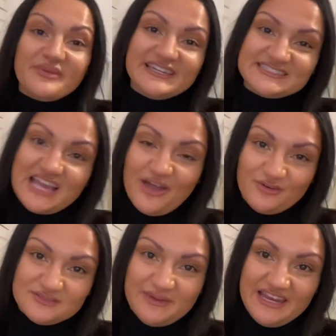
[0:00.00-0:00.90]
is a
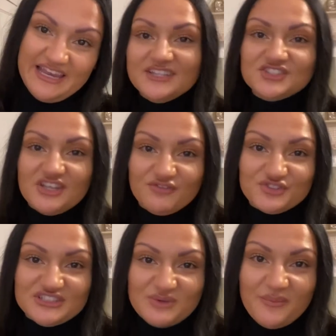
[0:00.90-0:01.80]
house bunny. In general,
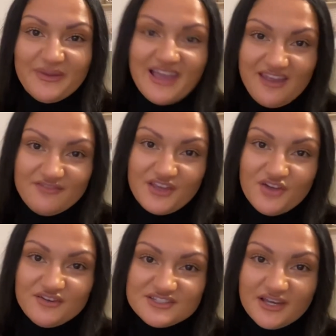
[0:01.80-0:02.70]
she's well behaved. The
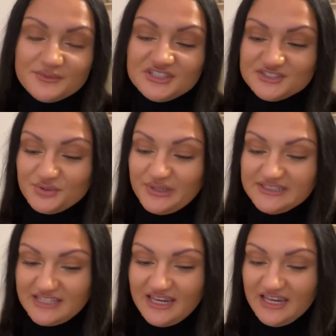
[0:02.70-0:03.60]
only time she's
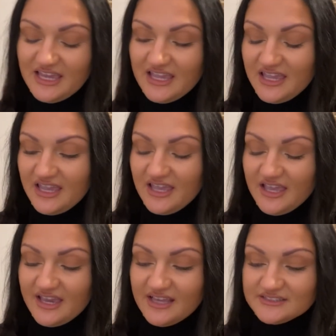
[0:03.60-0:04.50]
noisy
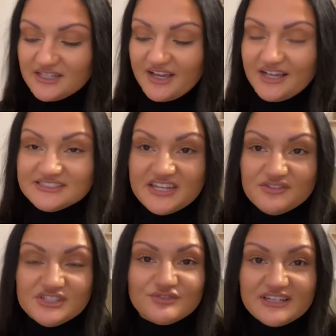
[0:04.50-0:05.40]
is like I said if
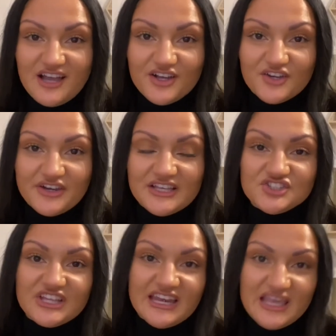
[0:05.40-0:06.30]
she's really hungry and
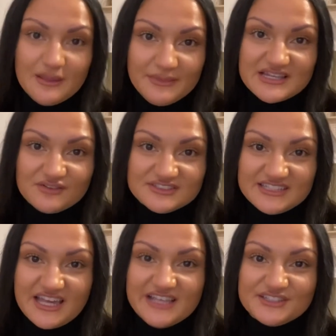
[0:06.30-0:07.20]
she can hear me
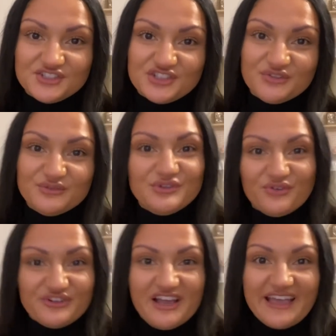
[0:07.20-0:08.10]
downstairs and she'll
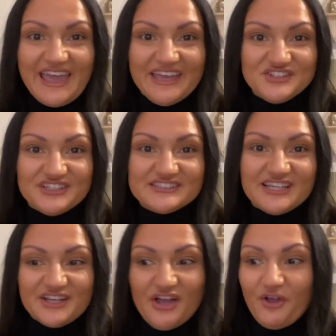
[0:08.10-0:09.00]
gnaw in her cage and it's
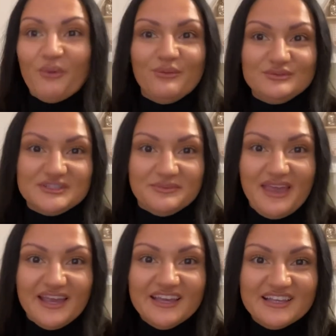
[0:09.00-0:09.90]
like a call to
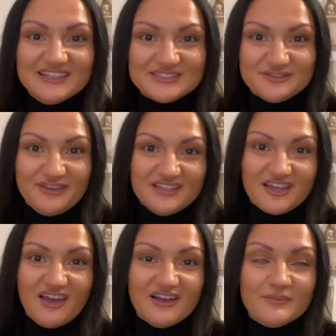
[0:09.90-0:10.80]
me to feed
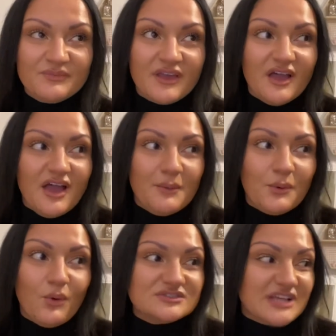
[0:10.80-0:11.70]
her um,
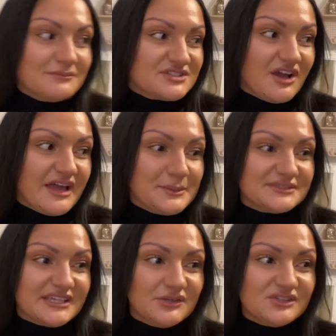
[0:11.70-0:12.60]
or
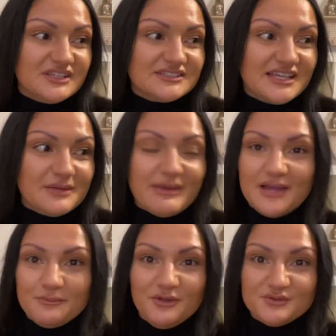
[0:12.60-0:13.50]
sometimes if she's in a
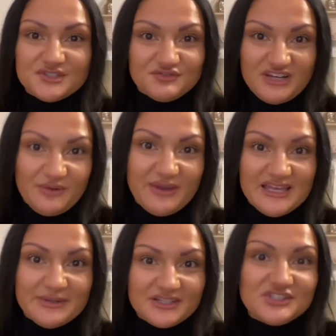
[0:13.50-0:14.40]
bad mood which is really
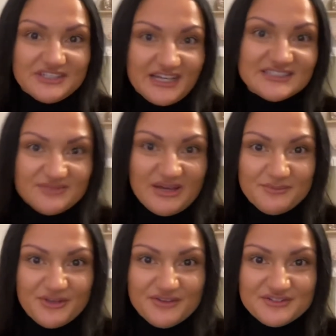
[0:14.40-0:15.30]
weird but she gets in a bad
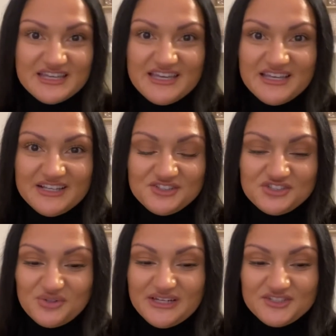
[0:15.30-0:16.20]
mood
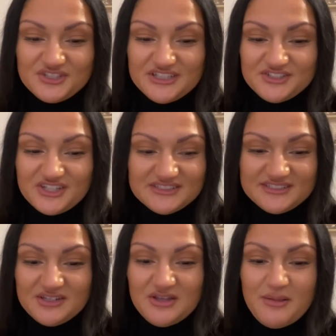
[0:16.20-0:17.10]
she'll literally
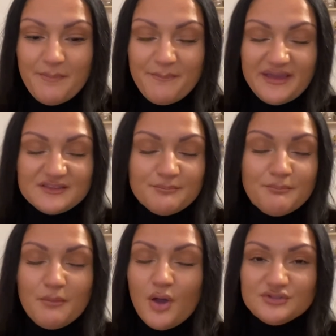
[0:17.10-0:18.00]
just make the
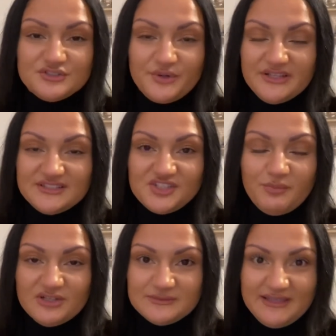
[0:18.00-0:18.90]
most noise that she
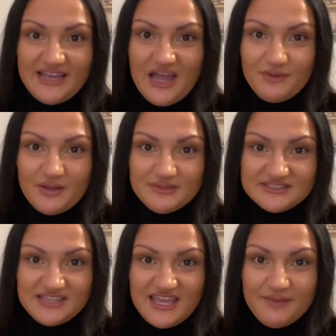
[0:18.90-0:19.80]
possibly can when I'm
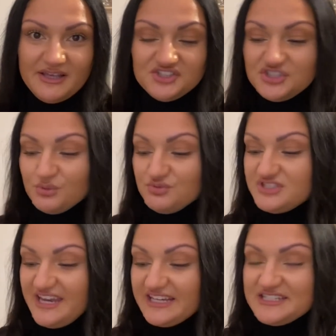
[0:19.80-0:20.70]
asleep and she'll
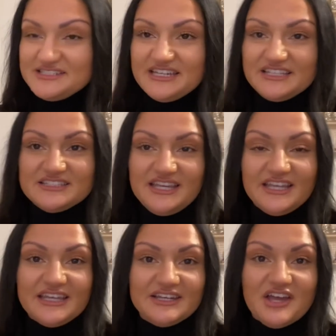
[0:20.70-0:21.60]
dig and dig and
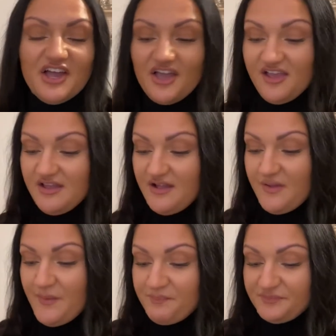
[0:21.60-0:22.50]
dig in her
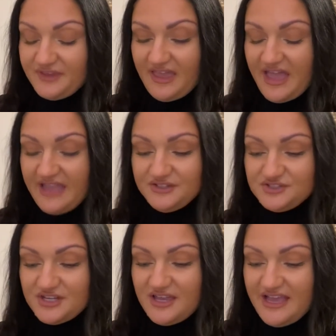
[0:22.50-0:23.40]

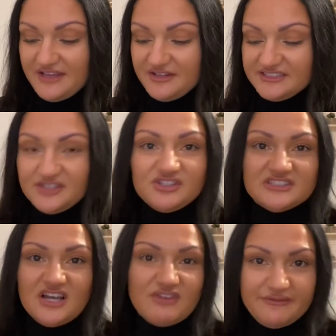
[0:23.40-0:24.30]
cage and as if she's
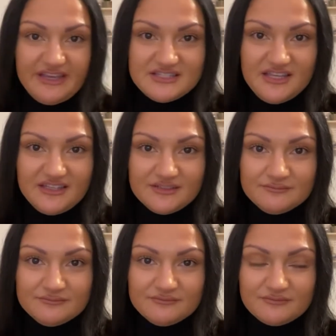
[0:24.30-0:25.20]
like renovating
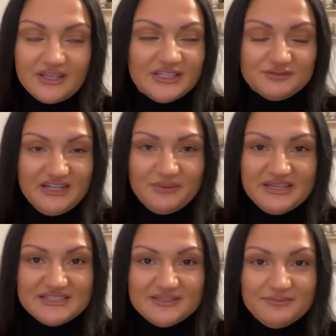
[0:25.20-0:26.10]
it's really
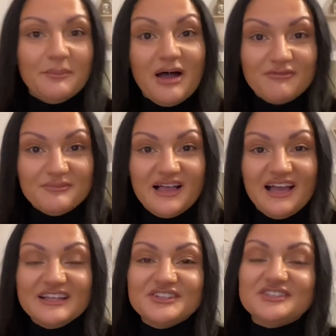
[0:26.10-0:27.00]
weird. But apart from
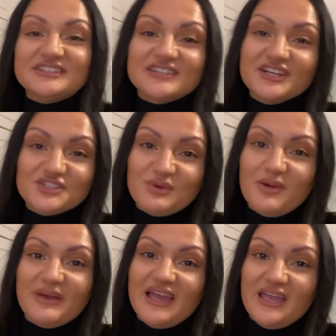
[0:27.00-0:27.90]
that, she's such a
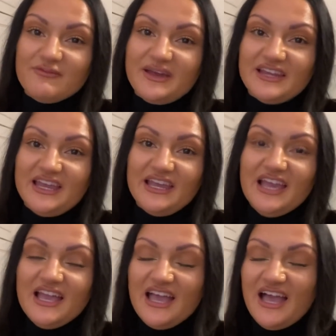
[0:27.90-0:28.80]
well-behaved bunny
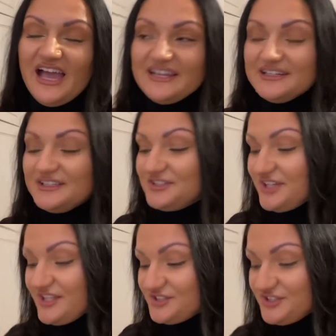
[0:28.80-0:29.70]
and
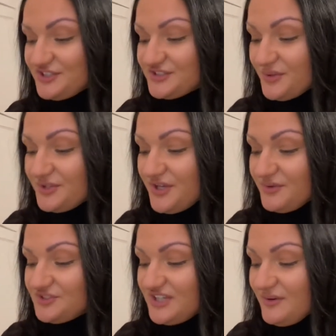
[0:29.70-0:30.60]
she's just so
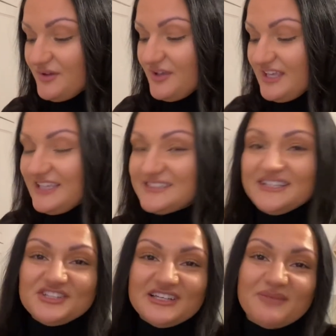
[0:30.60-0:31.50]
cute. She is
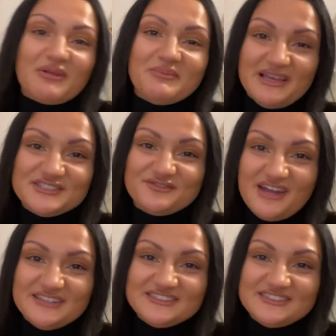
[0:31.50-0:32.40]
literally like my best friend.